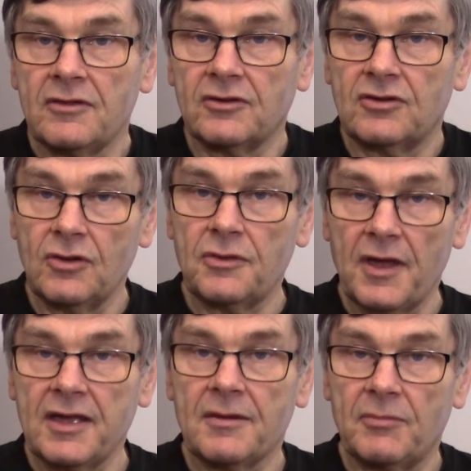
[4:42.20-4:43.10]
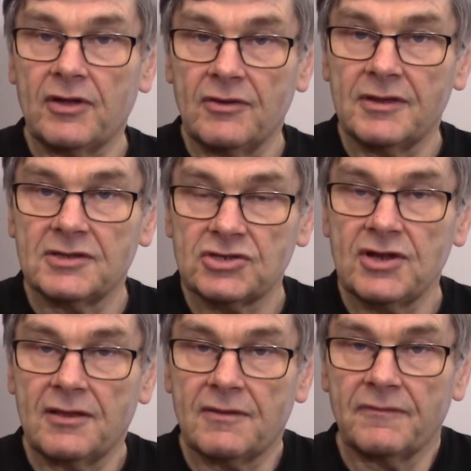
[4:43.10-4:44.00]
The good thing about the
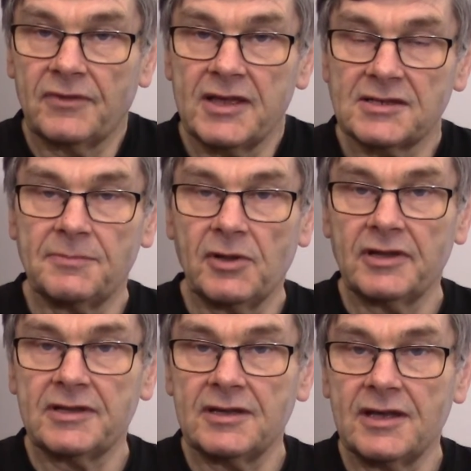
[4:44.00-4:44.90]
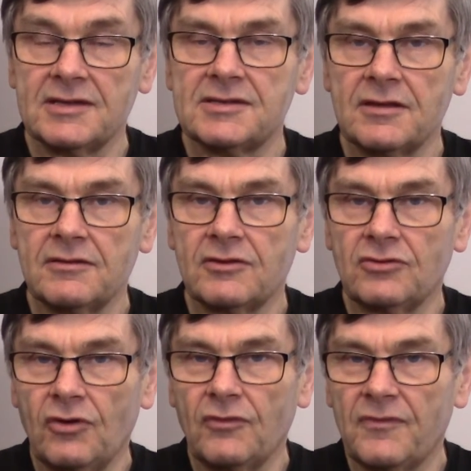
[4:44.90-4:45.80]
strength and flexibility is that they're
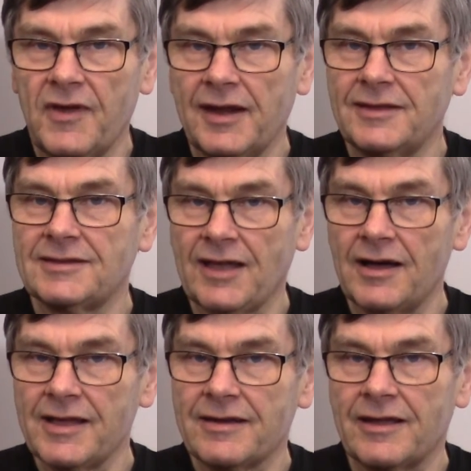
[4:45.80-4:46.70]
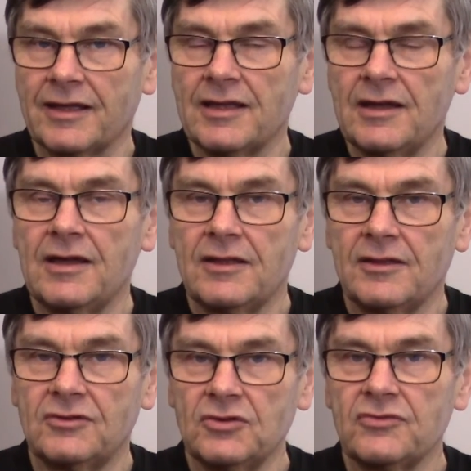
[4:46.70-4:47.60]
not very tiring.
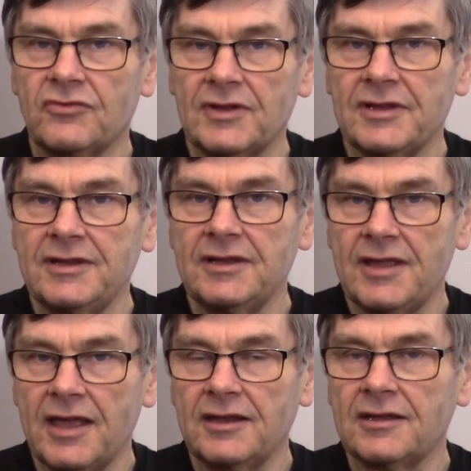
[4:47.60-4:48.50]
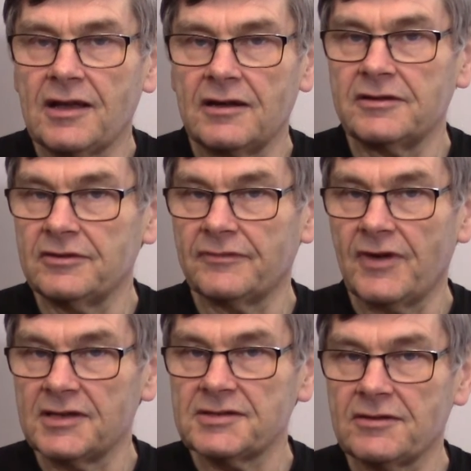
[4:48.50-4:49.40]
They don't really need any
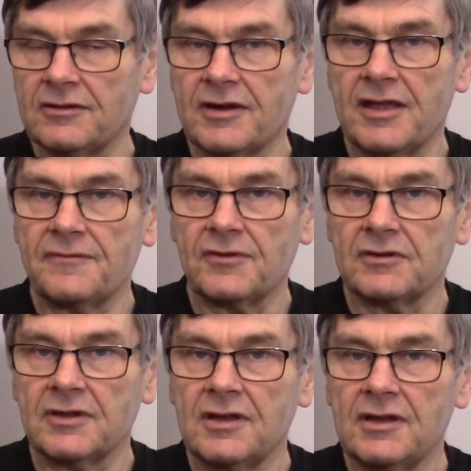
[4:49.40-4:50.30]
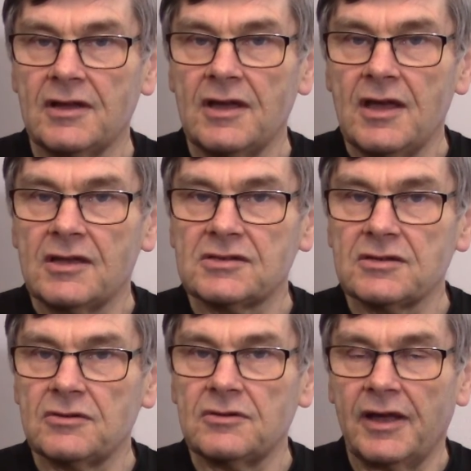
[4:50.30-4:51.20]
cardiovascular effort.
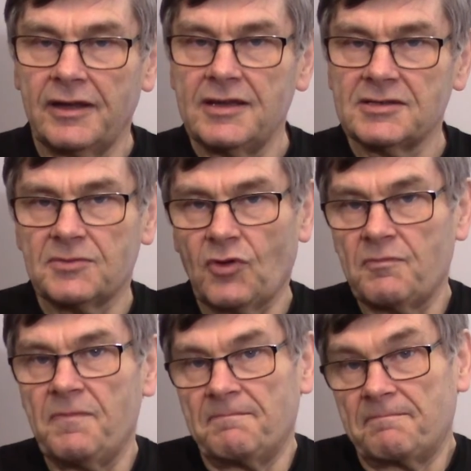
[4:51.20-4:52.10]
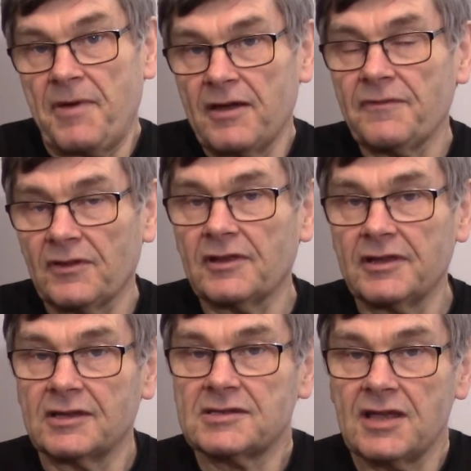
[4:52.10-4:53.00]
So it is
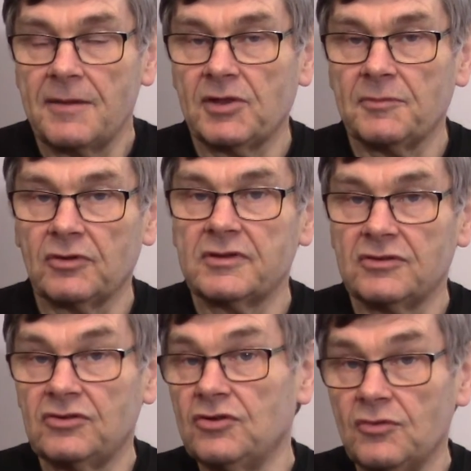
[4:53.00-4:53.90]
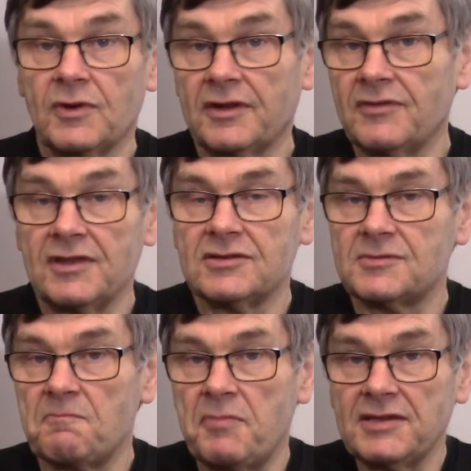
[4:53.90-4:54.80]
perfectly acceptable to do one of these
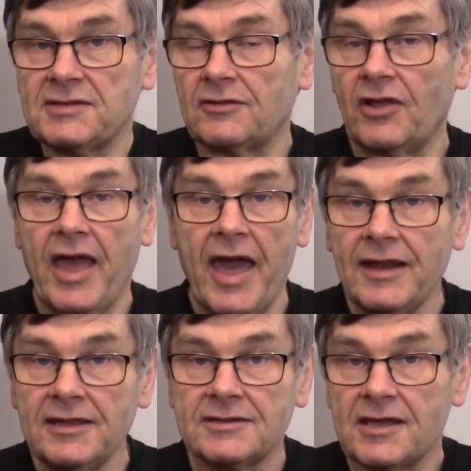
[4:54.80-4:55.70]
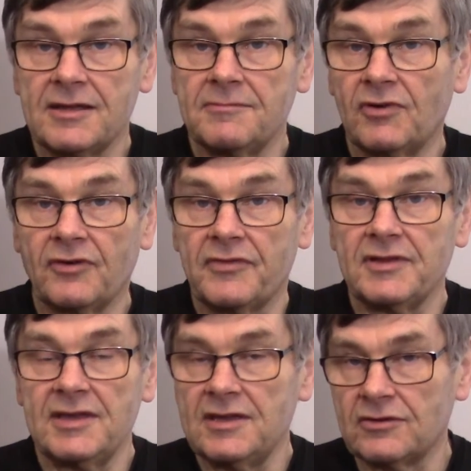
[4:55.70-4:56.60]
basically any time of the
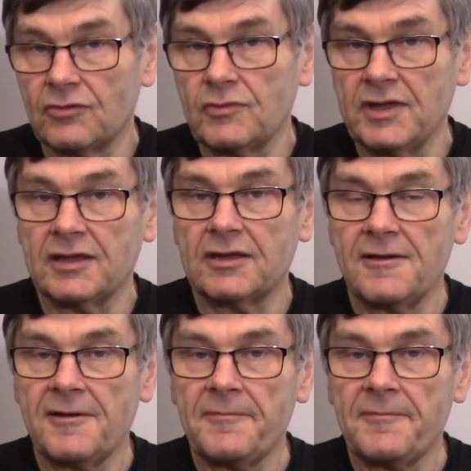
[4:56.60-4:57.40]
day or week.